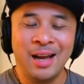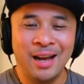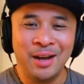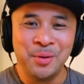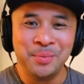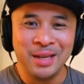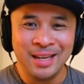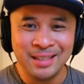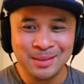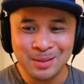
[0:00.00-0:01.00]

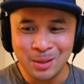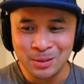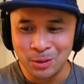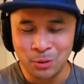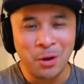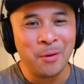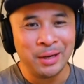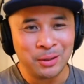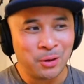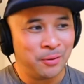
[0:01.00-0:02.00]
And so it's a
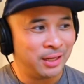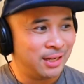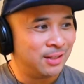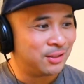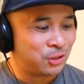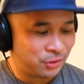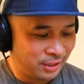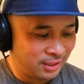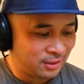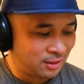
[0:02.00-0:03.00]
growing
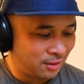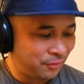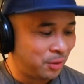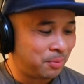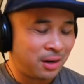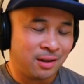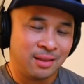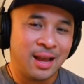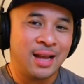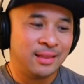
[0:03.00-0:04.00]
industry. And so if you're part
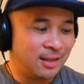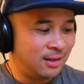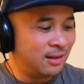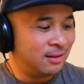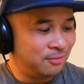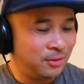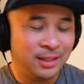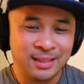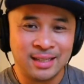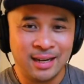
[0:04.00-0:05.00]
of that, then
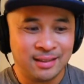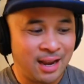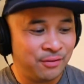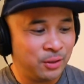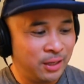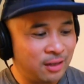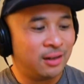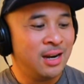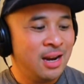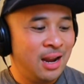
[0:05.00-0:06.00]
really excited to have you here.